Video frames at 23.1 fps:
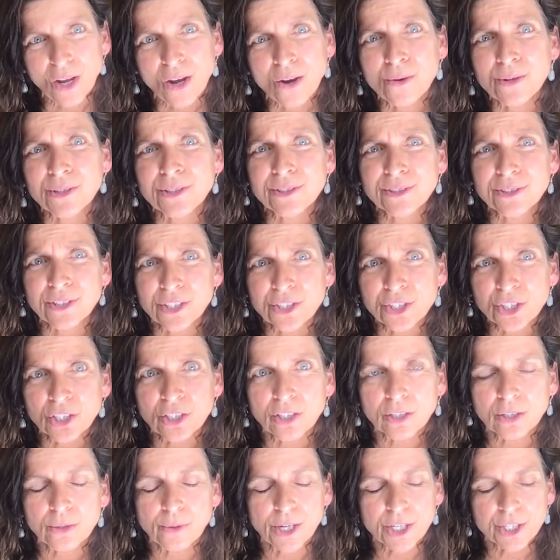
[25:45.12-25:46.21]
Oh, it's such a
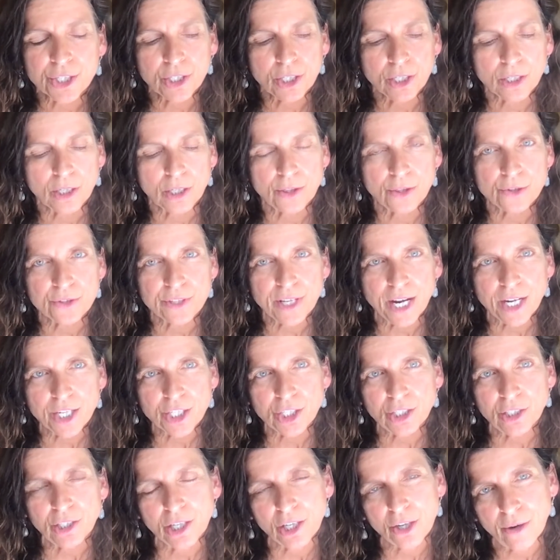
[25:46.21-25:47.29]
good question. And there's
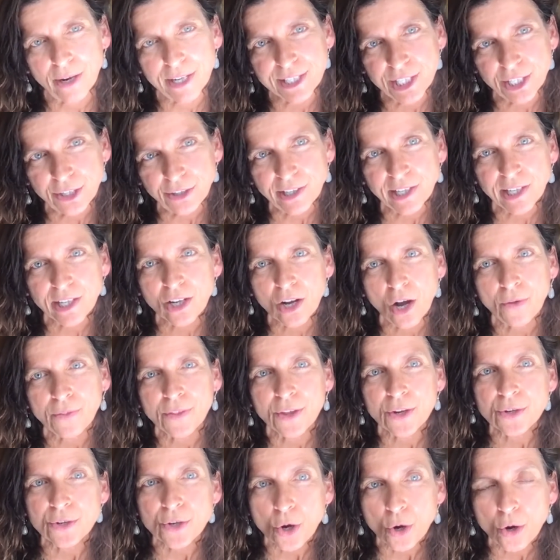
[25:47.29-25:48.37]
actually a criteria called the
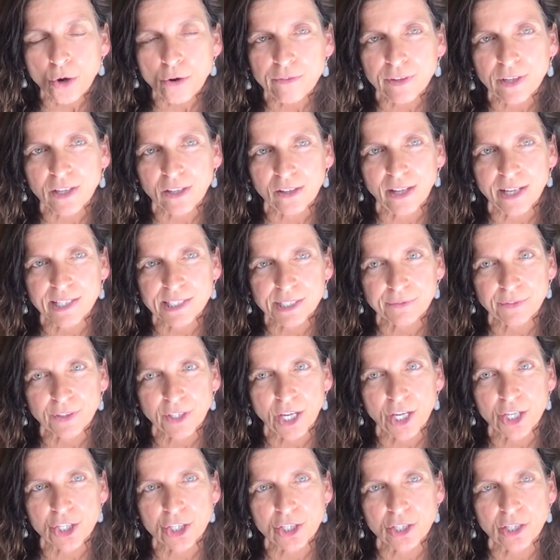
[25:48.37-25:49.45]
NOVA
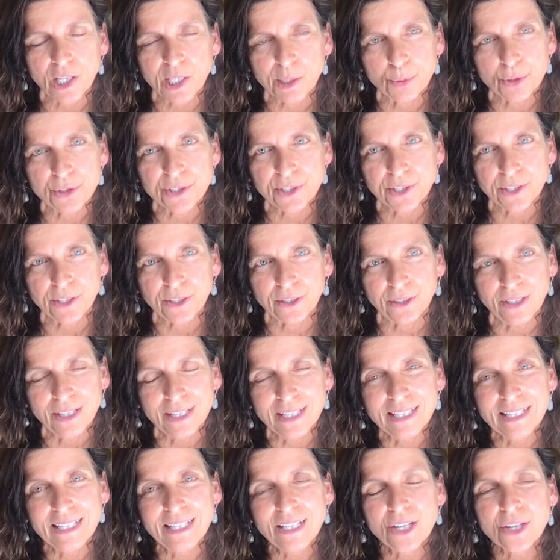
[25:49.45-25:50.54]
classification out of Brazil.
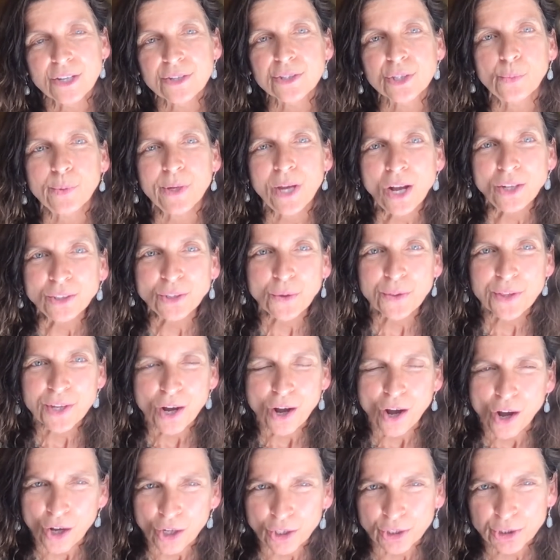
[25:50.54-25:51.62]
So we all know
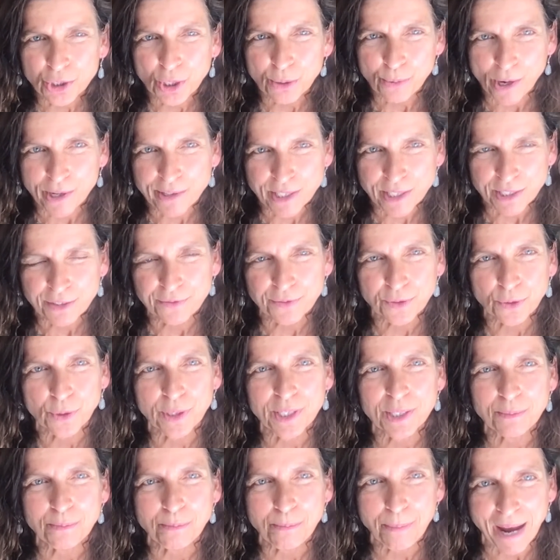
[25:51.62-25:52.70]
that ultra-processed food
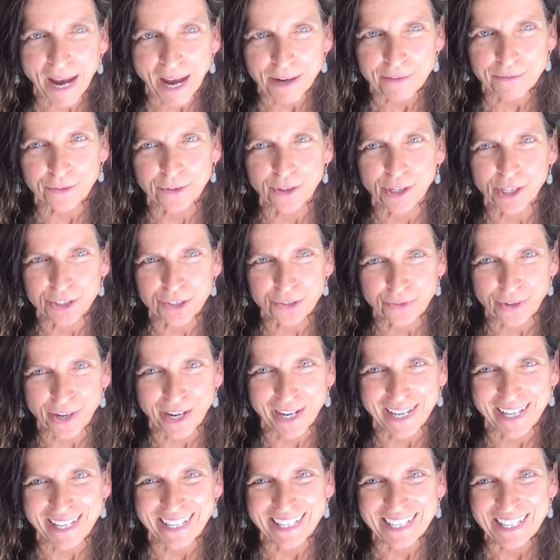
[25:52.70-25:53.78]
is bad for us,
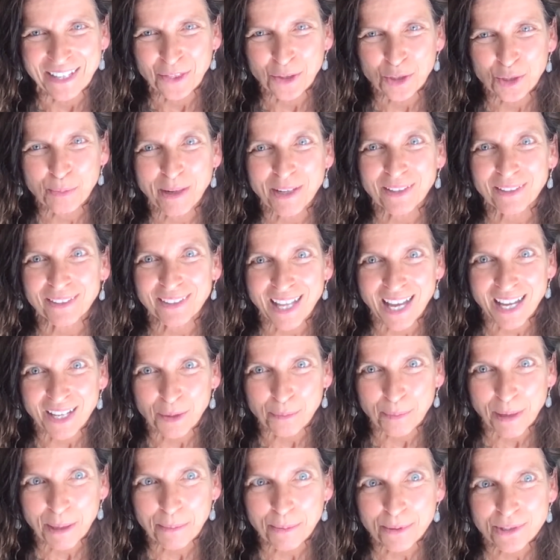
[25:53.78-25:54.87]
right? There's been a lot of
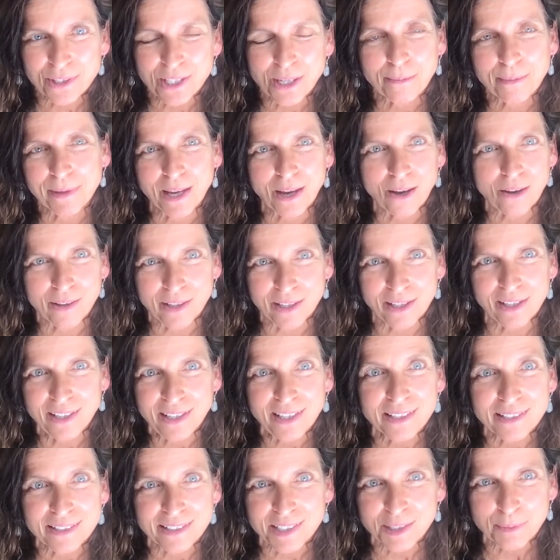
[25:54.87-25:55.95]
papers coming out, and
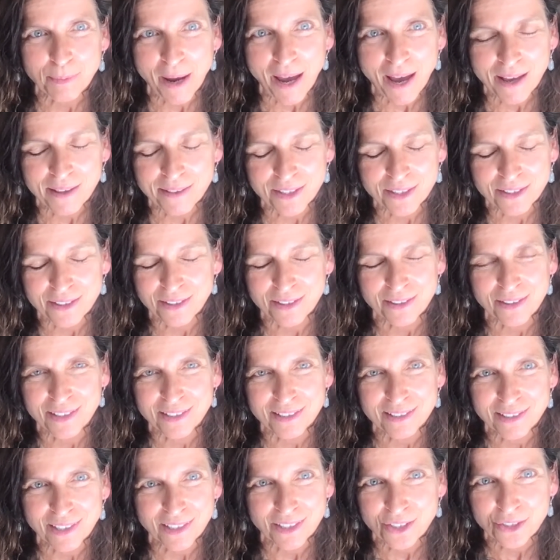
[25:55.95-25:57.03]
it's bad. That the
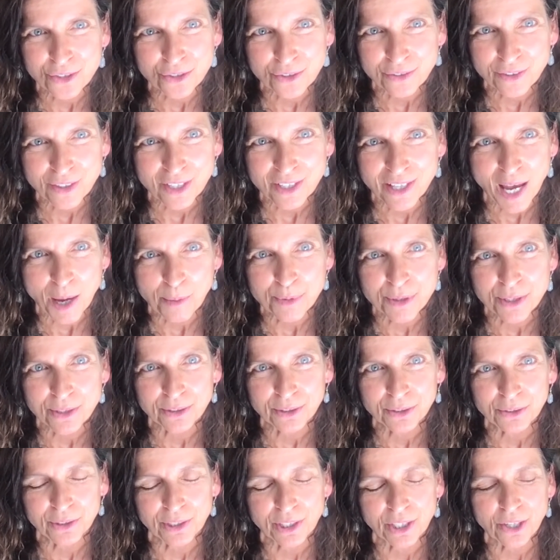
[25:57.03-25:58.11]
studies are
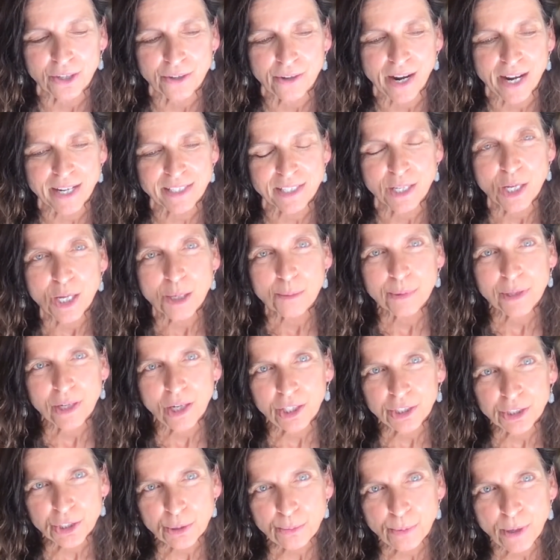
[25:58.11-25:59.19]
absolutely correct. But
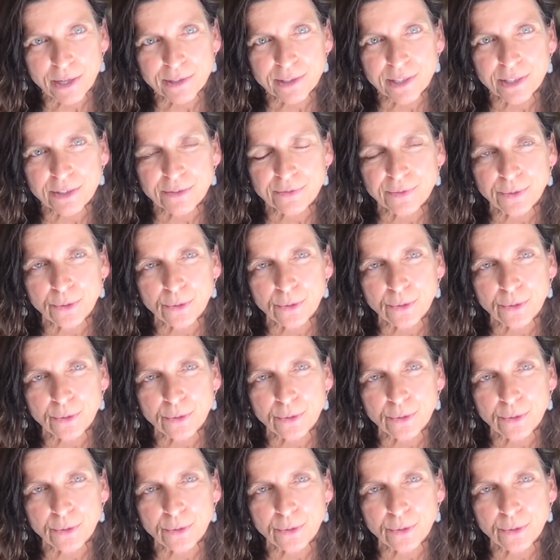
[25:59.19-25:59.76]
ultra-processed